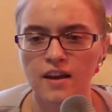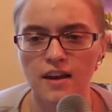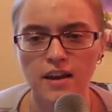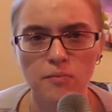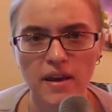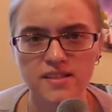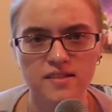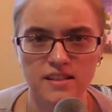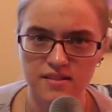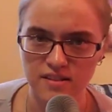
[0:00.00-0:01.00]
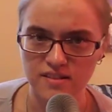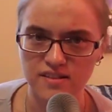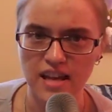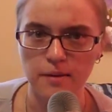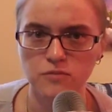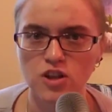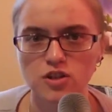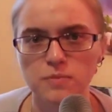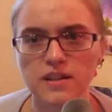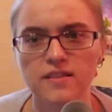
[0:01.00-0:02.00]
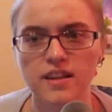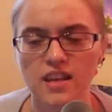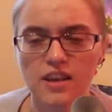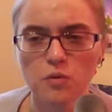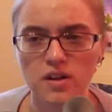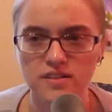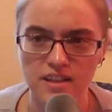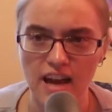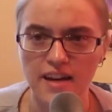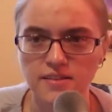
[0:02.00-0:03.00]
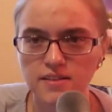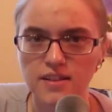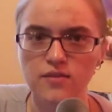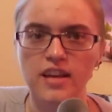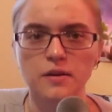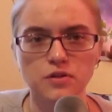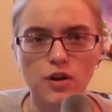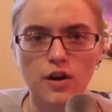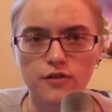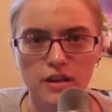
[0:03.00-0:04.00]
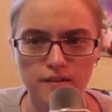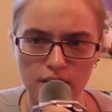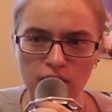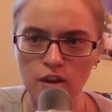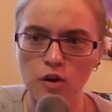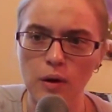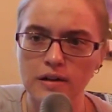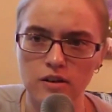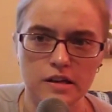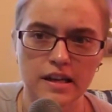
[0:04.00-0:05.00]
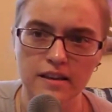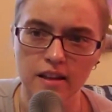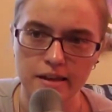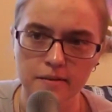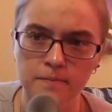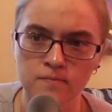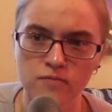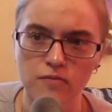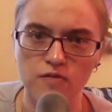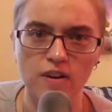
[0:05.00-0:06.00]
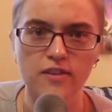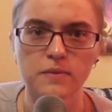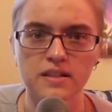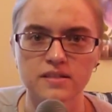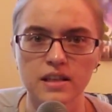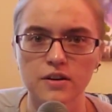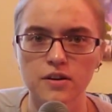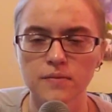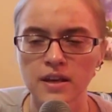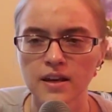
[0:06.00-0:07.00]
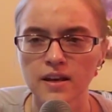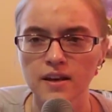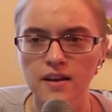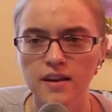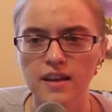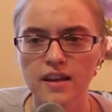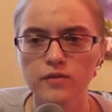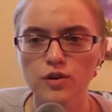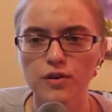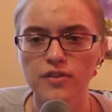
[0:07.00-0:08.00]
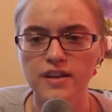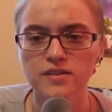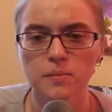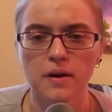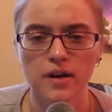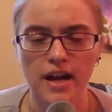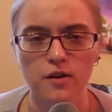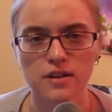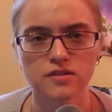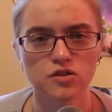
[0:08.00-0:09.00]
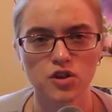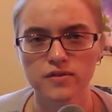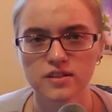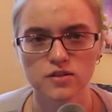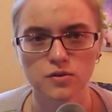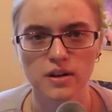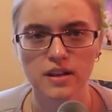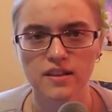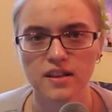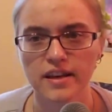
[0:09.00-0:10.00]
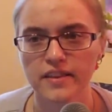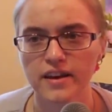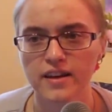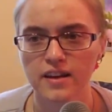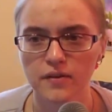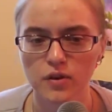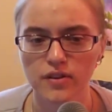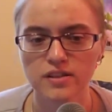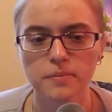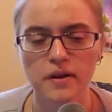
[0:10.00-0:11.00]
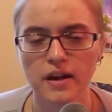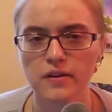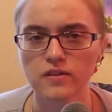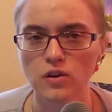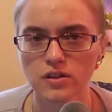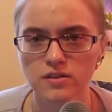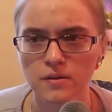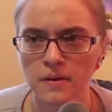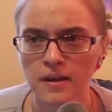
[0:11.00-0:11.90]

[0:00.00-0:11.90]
he makes this snap judgment that he wants to ask Tiffany out to coffee, and then they go out on a date like 5 minutes later. He never thinks about how he's nervous or anything like that. He never thinks about how he looks.